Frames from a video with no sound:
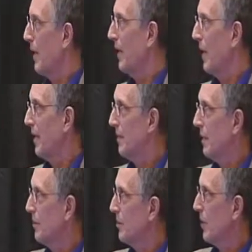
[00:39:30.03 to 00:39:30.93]

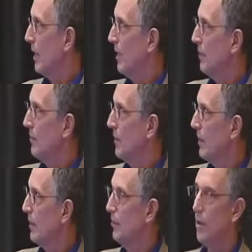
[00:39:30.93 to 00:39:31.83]
And just kind of
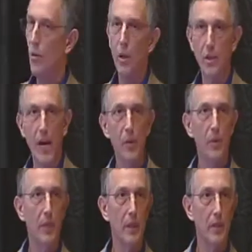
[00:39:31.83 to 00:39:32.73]
let you know what's
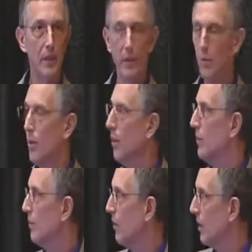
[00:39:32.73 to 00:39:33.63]
happening in the
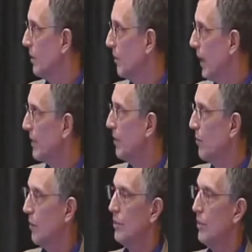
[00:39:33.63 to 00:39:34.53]
world, the BACnet
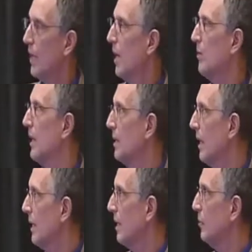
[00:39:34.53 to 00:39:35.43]
world, to accommodate
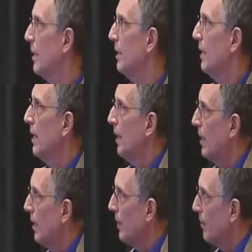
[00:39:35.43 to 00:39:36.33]
lighting. But
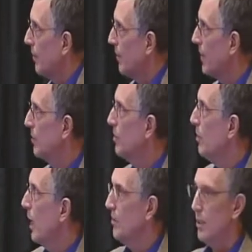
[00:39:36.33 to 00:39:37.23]
these
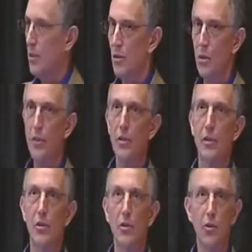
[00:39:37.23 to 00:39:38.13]
new objects and
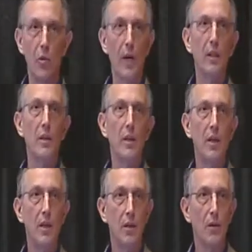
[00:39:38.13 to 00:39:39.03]
services
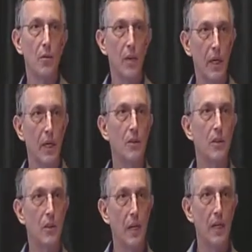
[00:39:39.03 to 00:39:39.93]
directly relate
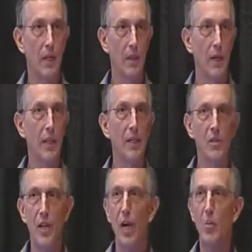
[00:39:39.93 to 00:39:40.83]
to lighting. Lighting
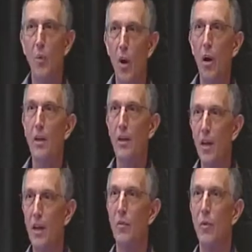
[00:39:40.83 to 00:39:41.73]
is now part
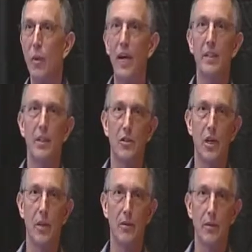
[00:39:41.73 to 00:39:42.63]
of the BACnet
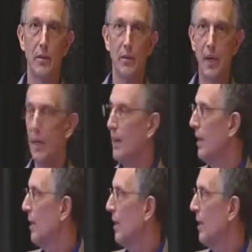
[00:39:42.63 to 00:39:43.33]
standard, okay?